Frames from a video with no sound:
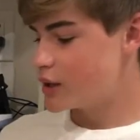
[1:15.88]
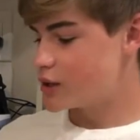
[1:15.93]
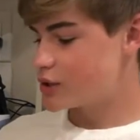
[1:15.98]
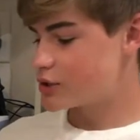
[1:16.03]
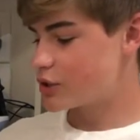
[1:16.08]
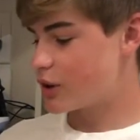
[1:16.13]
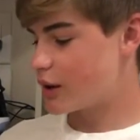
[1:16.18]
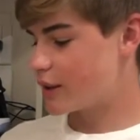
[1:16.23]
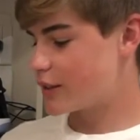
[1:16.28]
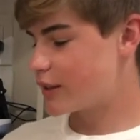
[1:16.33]

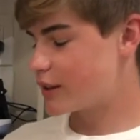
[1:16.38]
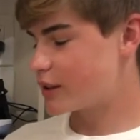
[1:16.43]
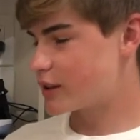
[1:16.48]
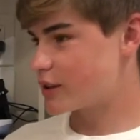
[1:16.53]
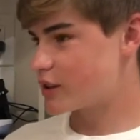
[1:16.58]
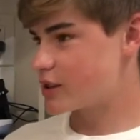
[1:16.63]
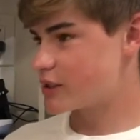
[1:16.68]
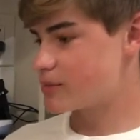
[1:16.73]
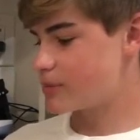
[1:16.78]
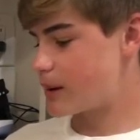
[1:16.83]
So I think
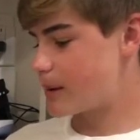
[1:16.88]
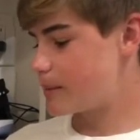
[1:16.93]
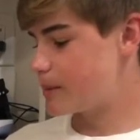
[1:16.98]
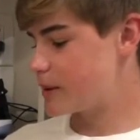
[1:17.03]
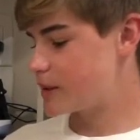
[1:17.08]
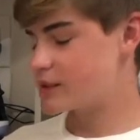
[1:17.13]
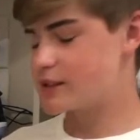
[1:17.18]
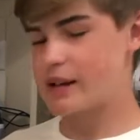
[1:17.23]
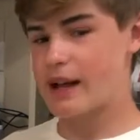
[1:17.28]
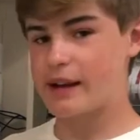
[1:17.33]
this might be
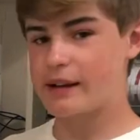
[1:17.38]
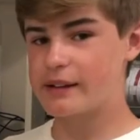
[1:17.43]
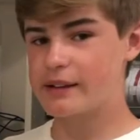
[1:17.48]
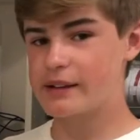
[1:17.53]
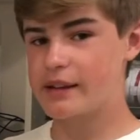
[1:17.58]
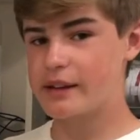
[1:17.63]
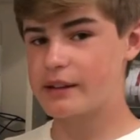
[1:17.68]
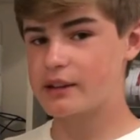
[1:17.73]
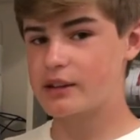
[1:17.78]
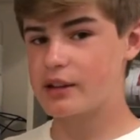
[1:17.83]
exactly
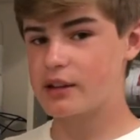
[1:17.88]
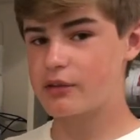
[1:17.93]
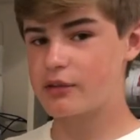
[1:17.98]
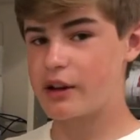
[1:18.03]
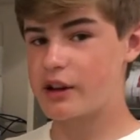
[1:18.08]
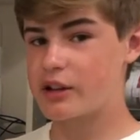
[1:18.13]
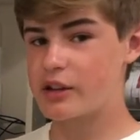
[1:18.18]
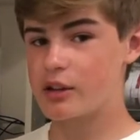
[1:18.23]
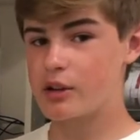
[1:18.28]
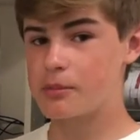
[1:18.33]
like the
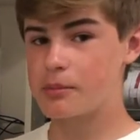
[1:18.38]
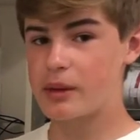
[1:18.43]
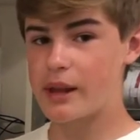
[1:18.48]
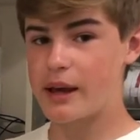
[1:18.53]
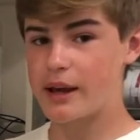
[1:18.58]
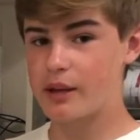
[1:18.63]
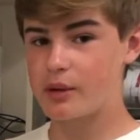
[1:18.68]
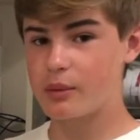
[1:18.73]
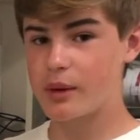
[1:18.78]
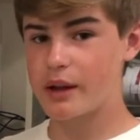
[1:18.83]
regular
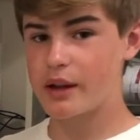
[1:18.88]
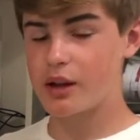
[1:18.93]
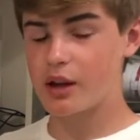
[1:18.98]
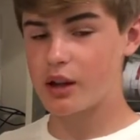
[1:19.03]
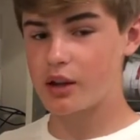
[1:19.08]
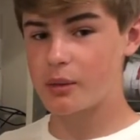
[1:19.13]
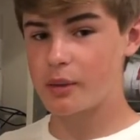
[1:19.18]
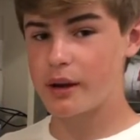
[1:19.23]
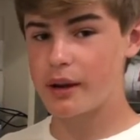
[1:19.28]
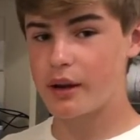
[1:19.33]
black and white
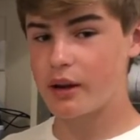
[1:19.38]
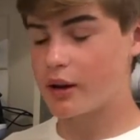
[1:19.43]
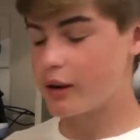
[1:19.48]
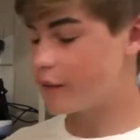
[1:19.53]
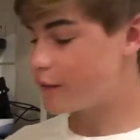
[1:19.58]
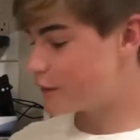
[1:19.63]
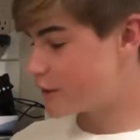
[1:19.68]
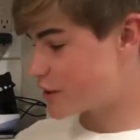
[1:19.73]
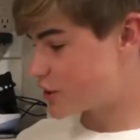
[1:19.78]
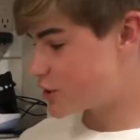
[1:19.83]
colorway
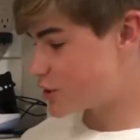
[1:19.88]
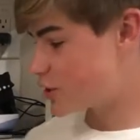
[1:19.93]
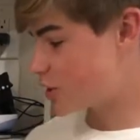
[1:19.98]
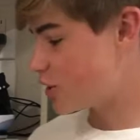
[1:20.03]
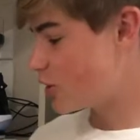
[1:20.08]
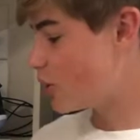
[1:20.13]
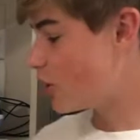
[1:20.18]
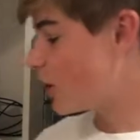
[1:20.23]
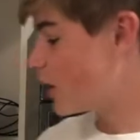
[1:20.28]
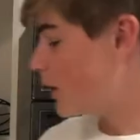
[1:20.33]
of this
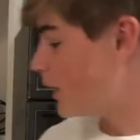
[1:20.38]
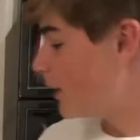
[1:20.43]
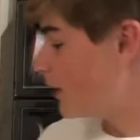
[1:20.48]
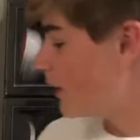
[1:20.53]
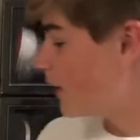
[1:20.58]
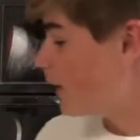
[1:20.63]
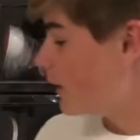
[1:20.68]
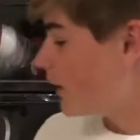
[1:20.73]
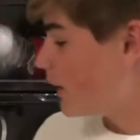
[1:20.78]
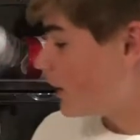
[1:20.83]
shoe,
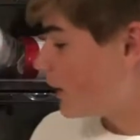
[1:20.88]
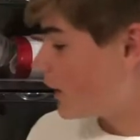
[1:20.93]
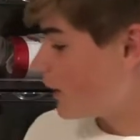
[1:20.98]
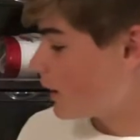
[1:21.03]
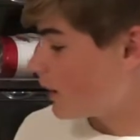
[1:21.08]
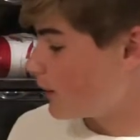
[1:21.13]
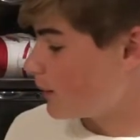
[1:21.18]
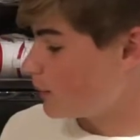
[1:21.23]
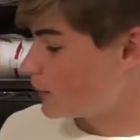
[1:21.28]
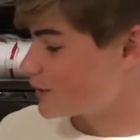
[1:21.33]

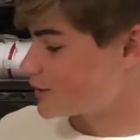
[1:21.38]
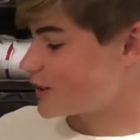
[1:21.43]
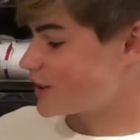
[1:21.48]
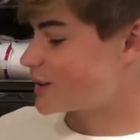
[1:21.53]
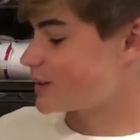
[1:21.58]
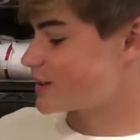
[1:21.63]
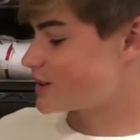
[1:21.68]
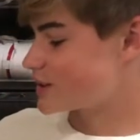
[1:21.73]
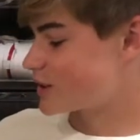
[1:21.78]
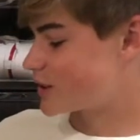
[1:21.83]
which I
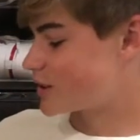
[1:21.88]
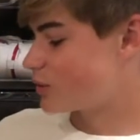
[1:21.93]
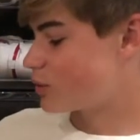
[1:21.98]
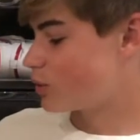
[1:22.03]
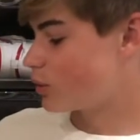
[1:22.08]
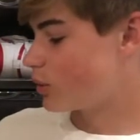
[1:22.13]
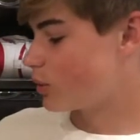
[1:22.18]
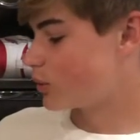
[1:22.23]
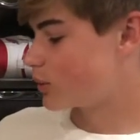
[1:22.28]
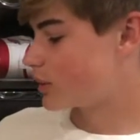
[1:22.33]
think is a
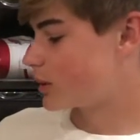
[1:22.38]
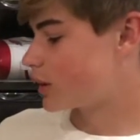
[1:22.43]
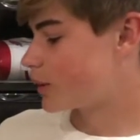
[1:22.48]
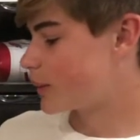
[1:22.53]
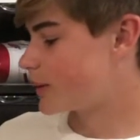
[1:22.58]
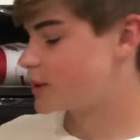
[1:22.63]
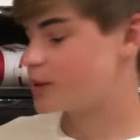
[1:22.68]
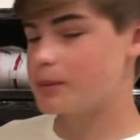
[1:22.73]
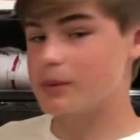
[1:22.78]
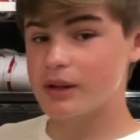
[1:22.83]
cool
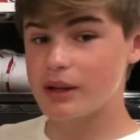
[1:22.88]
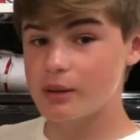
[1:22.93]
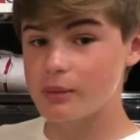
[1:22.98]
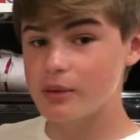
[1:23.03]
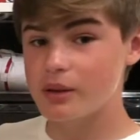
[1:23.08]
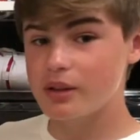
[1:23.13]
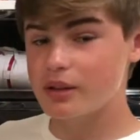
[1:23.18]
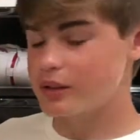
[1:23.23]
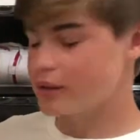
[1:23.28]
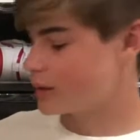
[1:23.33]
colorway to begin
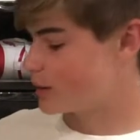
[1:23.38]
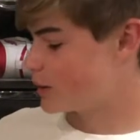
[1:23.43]
with.